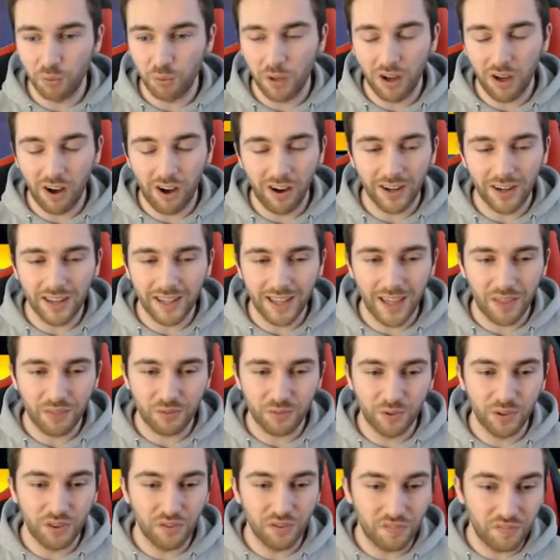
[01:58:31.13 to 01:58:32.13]
we are going to get
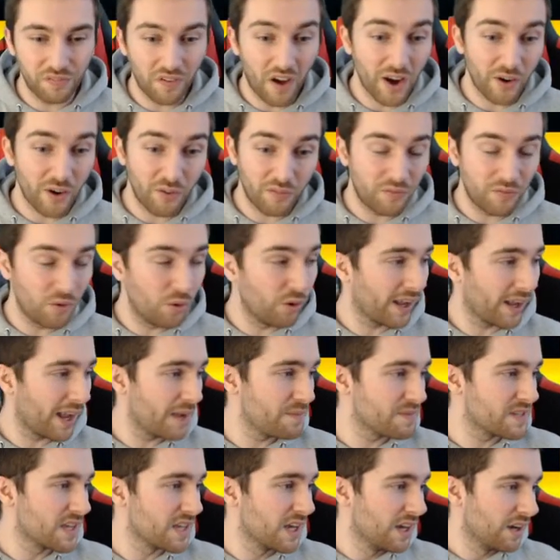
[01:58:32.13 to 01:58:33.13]
through the final four
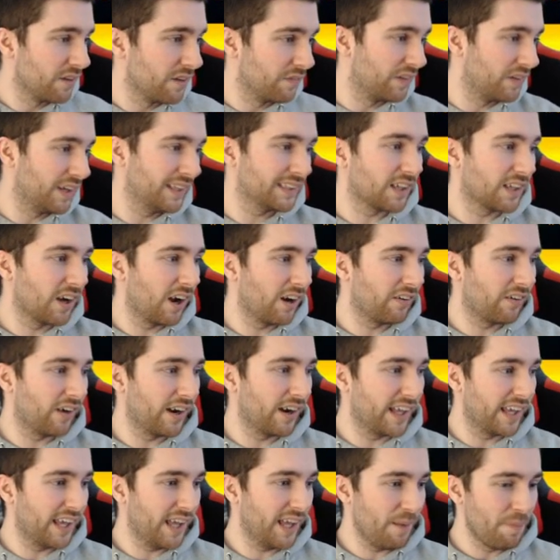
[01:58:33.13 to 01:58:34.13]
games for this guy right
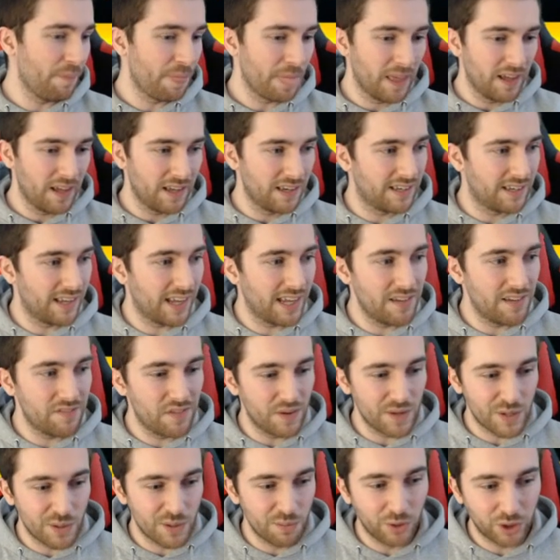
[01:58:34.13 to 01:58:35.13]
here, Dave
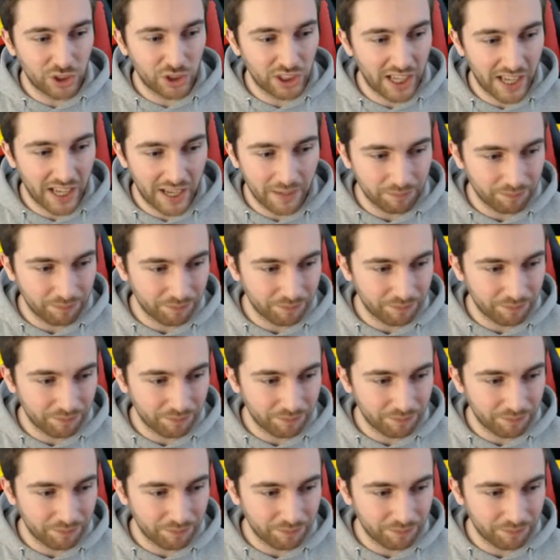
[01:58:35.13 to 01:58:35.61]
DeBusschere.